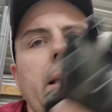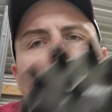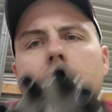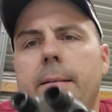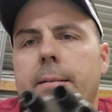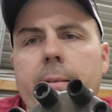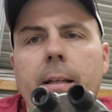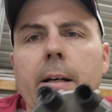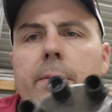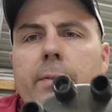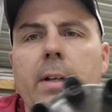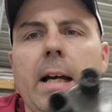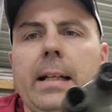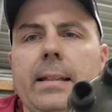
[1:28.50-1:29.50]
it's
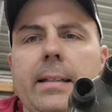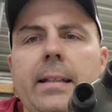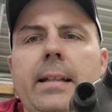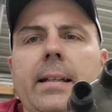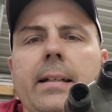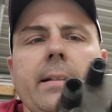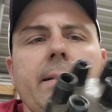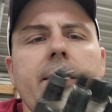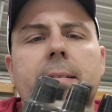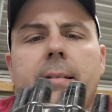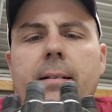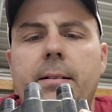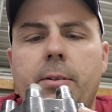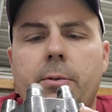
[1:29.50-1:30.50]
stuff like
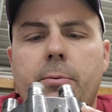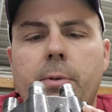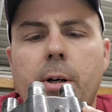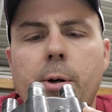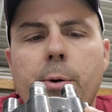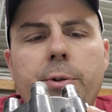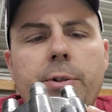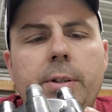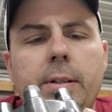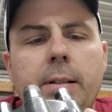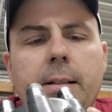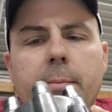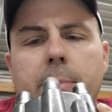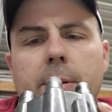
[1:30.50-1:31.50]
this,
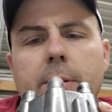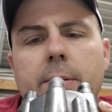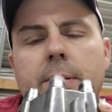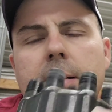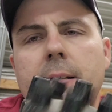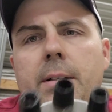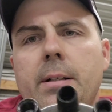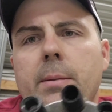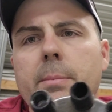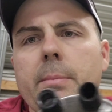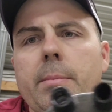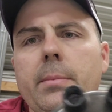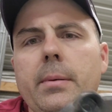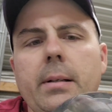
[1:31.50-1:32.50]
corrosion that builds
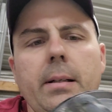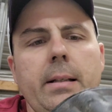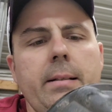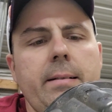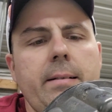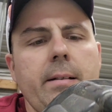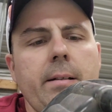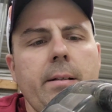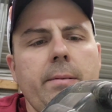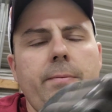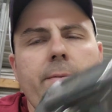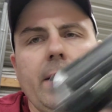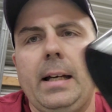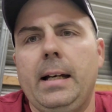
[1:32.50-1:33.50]
up and
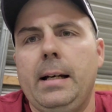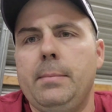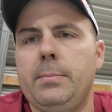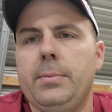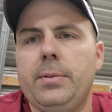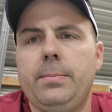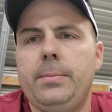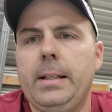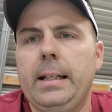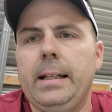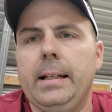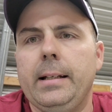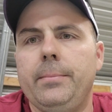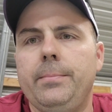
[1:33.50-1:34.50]
stuff, times
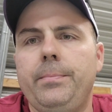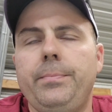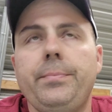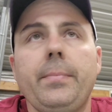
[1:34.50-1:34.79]
10.